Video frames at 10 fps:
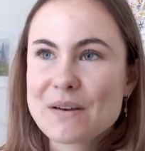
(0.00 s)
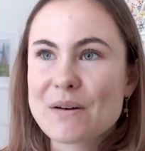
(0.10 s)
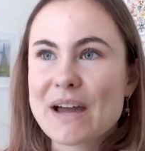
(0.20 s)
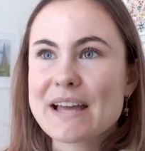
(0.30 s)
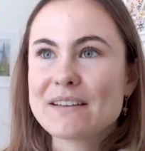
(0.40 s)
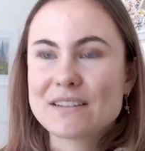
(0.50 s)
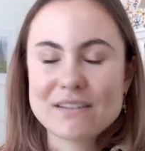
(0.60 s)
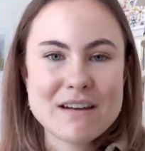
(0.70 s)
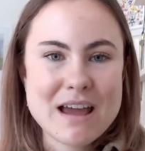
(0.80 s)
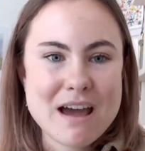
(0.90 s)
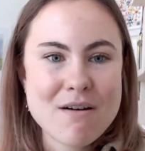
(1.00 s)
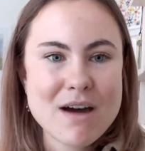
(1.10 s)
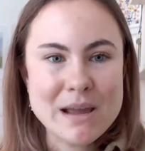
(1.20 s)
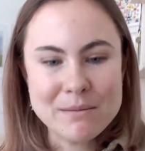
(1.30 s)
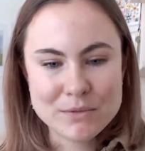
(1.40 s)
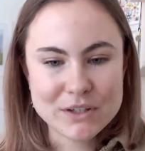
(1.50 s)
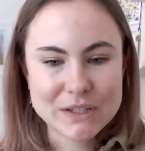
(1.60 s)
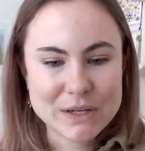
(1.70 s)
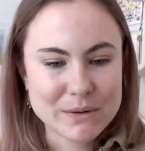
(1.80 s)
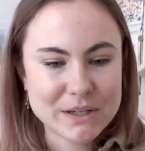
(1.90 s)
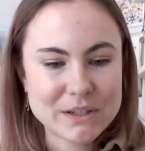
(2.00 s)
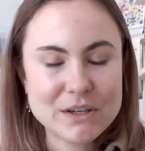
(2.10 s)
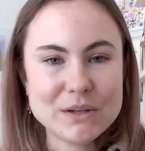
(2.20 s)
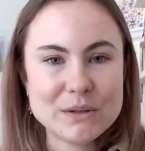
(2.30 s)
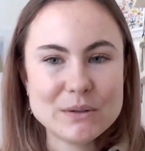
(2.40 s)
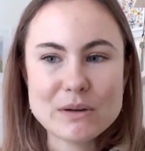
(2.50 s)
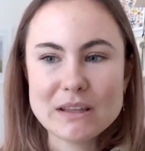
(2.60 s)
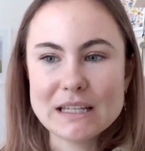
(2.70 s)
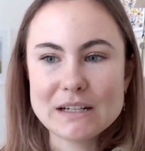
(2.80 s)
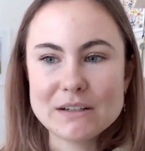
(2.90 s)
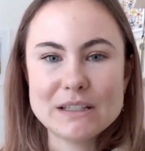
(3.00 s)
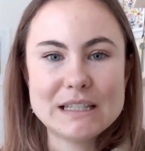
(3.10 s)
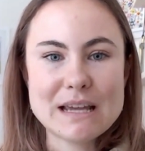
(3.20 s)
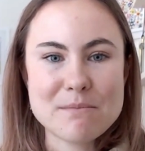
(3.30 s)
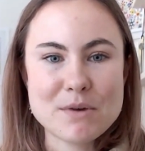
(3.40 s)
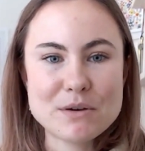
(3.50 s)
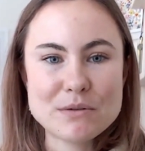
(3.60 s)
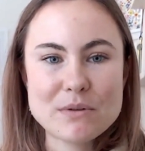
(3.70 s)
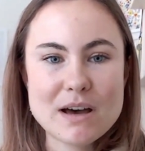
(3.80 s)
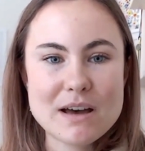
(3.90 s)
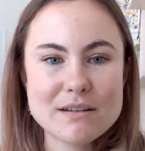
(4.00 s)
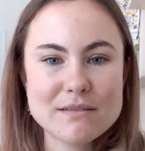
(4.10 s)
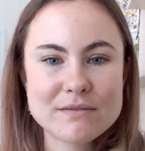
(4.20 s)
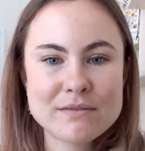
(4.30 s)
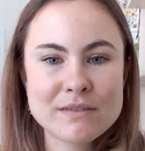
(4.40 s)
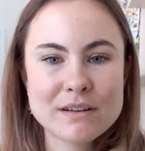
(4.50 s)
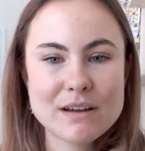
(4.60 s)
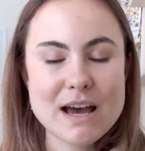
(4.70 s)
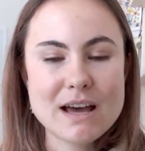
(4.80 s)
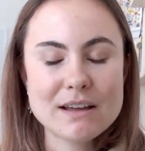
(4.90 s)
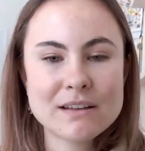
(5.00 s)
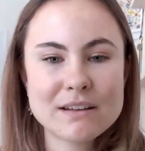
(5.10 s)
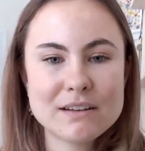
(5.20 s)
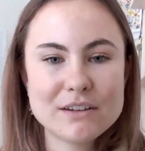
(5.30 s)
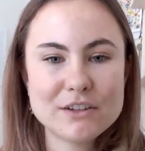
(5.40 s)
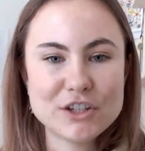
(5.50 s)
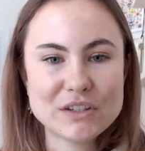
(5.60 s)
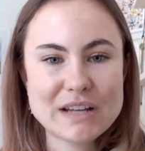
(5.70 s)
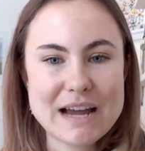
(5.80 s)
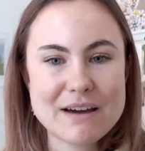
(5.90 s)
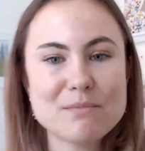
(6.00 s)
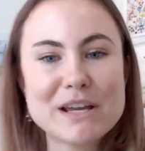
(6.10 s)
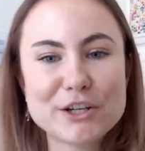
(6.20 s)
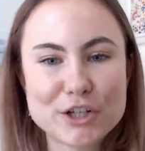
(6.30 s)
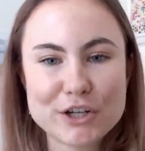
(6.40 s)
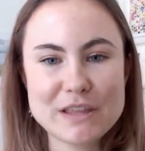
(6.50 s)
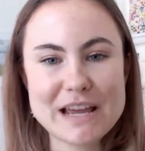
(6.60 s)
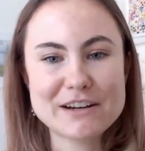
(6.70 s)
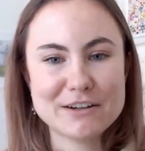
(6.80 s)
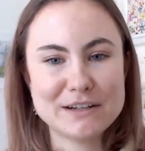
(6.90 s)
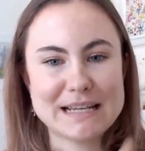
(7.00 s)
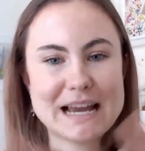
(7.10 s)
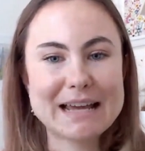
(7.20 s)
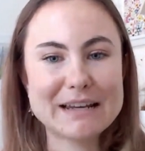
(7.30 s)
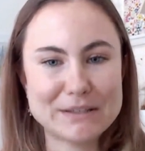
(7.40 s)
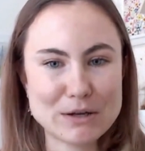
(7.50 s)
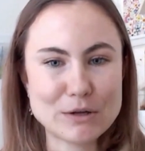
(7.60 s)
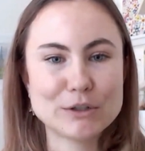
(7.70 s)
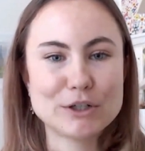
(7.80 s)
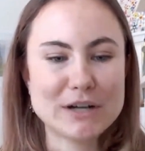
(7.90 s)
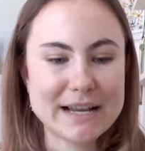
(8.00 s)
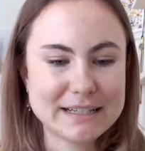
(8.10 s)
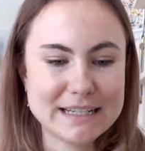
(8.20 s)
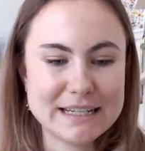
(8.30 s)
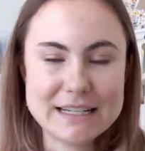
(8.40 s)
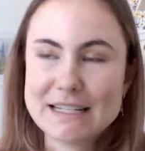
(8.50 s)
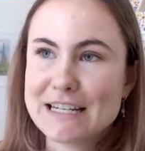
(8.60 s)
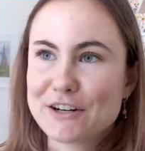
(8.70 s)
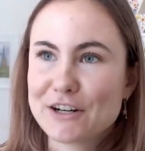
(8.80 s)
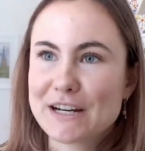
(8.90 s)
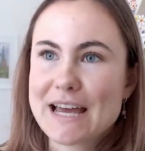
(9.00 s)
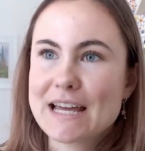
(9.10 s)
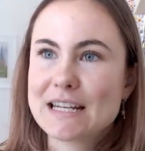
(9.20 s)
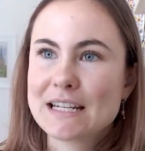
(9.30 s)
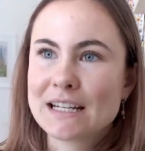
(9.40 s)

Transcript: Okay, so now I'm just going to do a little demo of just how to make sure that your design is all correct in Tinkercad.